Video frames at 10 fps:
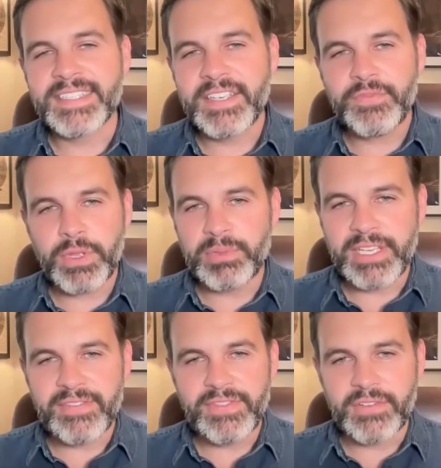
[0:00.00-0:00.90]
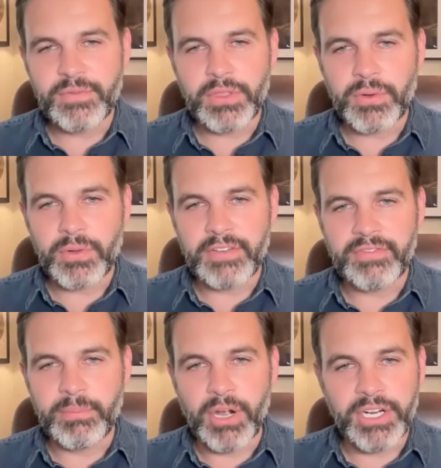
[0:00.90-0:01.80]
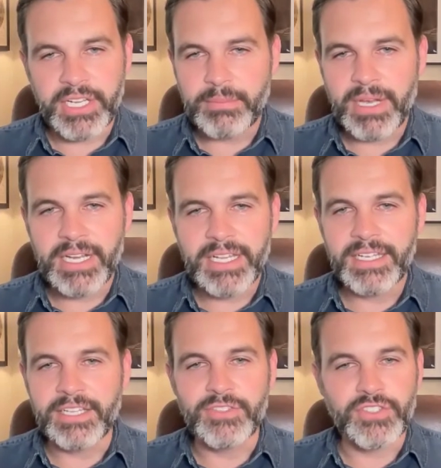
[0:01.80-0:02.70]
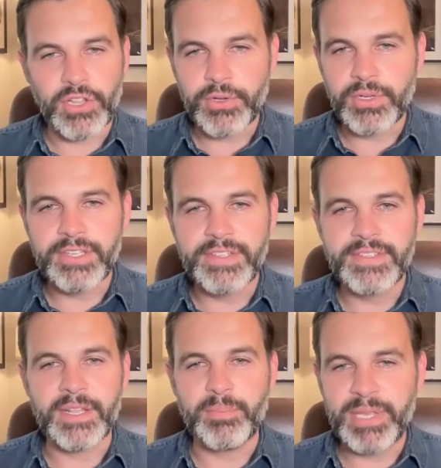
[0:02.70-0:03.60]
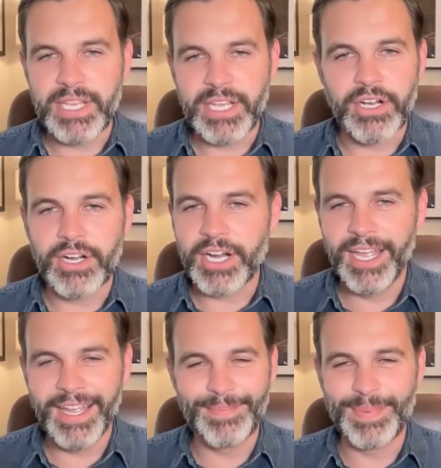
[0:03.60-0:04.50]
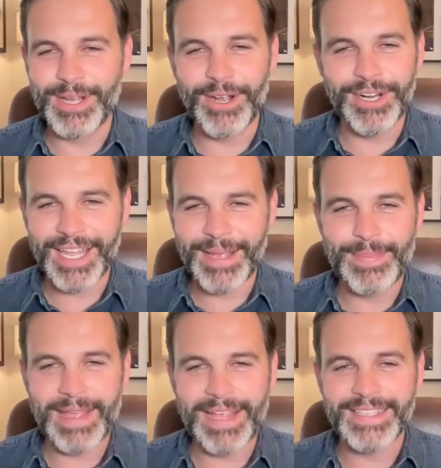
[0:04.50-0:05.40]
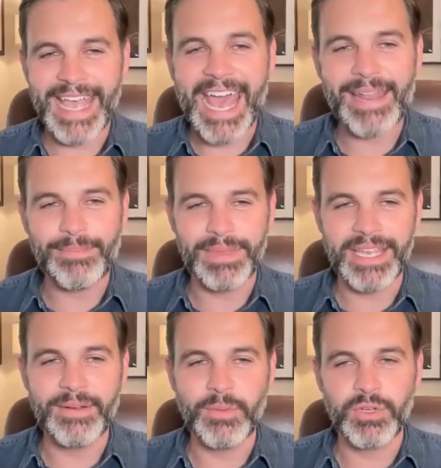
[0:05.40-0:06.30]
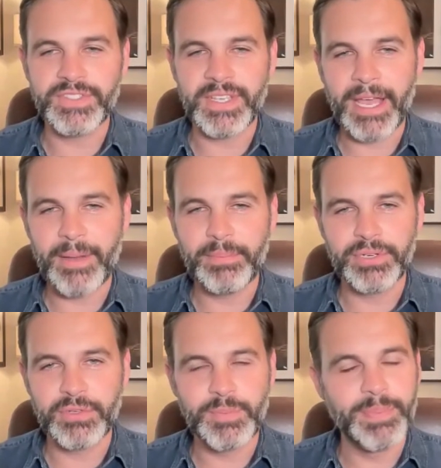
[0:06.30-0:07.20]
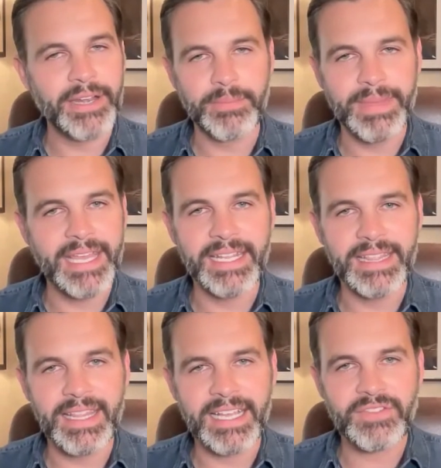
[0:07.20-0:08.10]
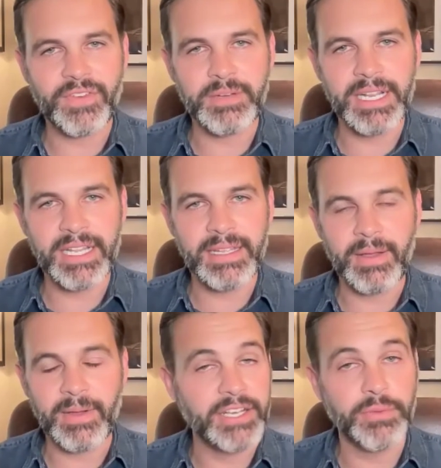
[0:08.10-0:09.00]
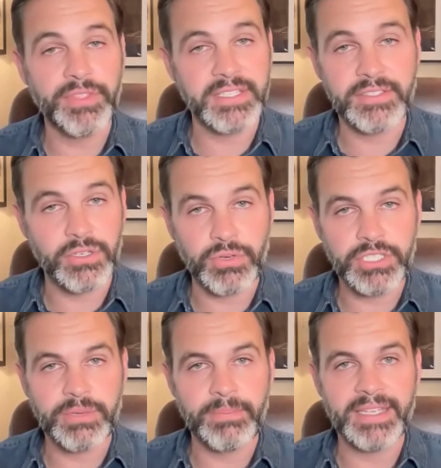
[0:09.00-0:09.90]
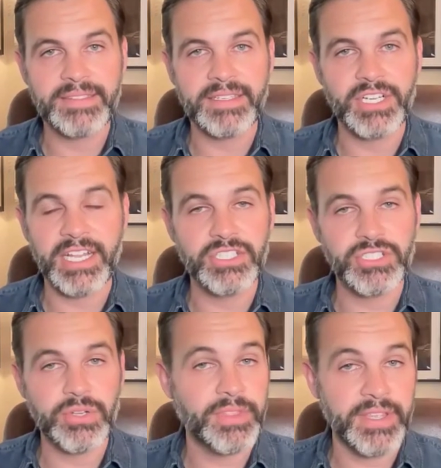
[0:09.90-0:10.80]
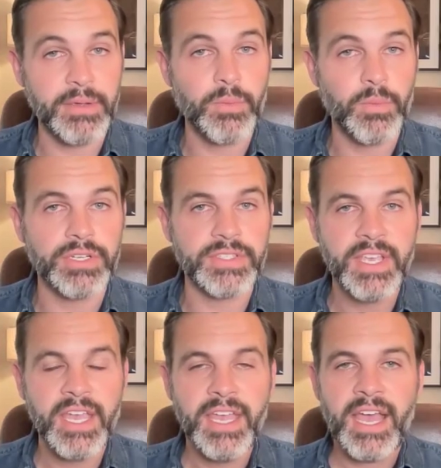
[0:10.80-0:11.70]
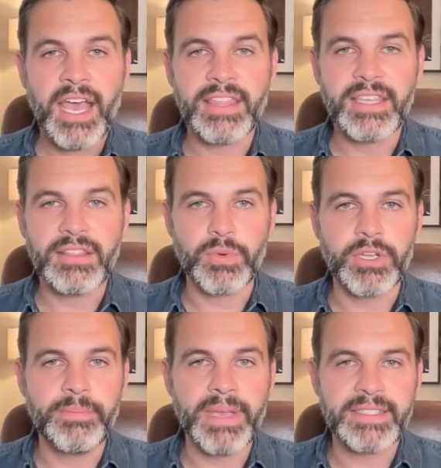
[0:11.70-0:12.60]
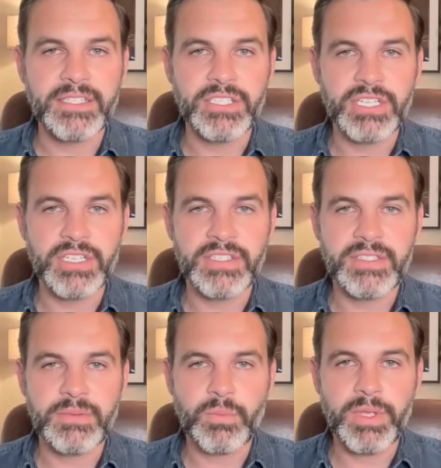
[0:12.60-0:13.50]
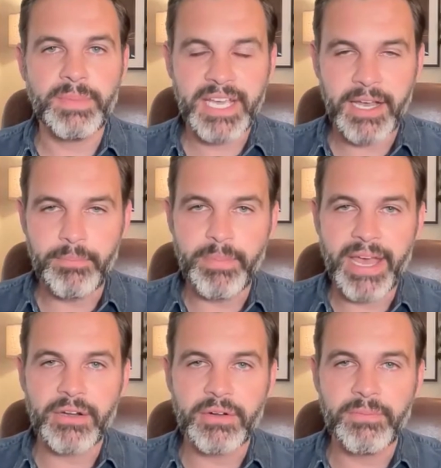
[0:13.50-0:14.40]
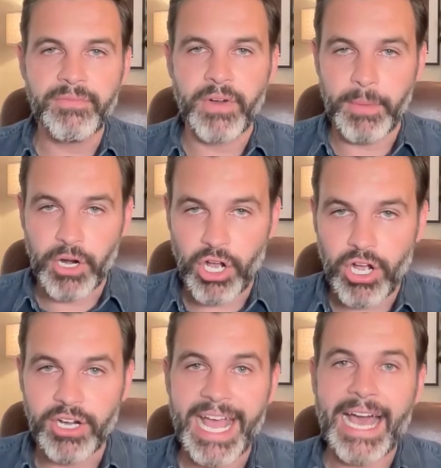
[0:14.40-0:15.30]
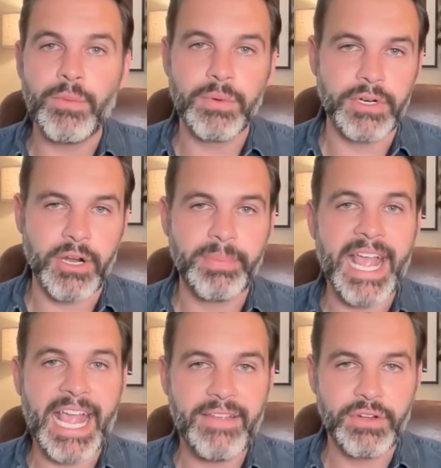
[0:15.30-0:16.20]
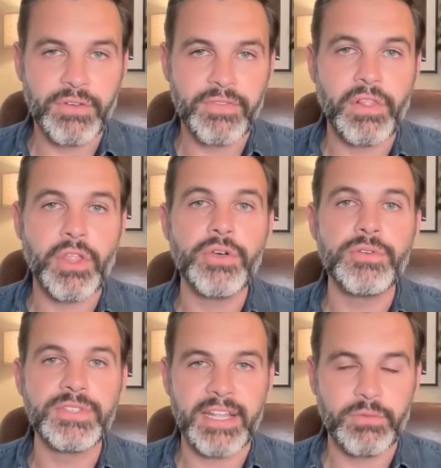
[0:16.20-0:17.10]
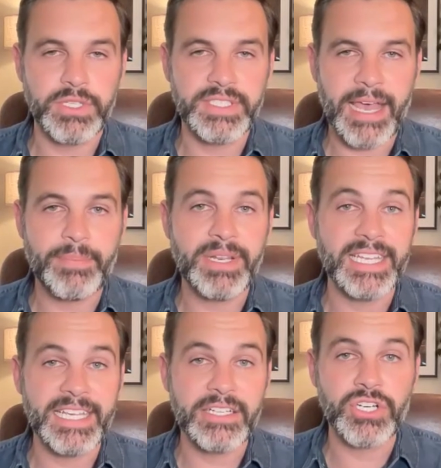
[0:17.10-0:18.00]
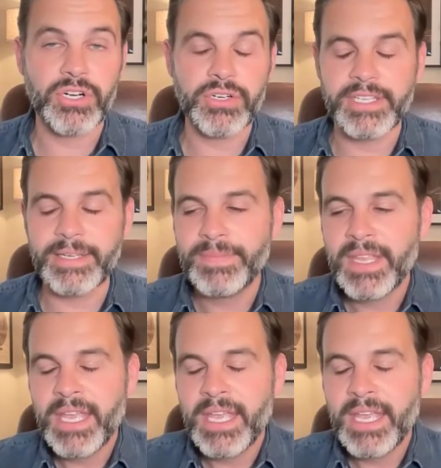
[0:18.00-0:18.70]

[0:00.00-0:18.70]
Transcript: if we believe that if we throw enough marketing money and slogans and PR campaigns at men, we'll somehow produce better men. And that's fundamentally, I don't think it's the Christian message, and I just don't think it works. I think the real message is we become better from our heart outward. Our behavior flows out of what's happening internally.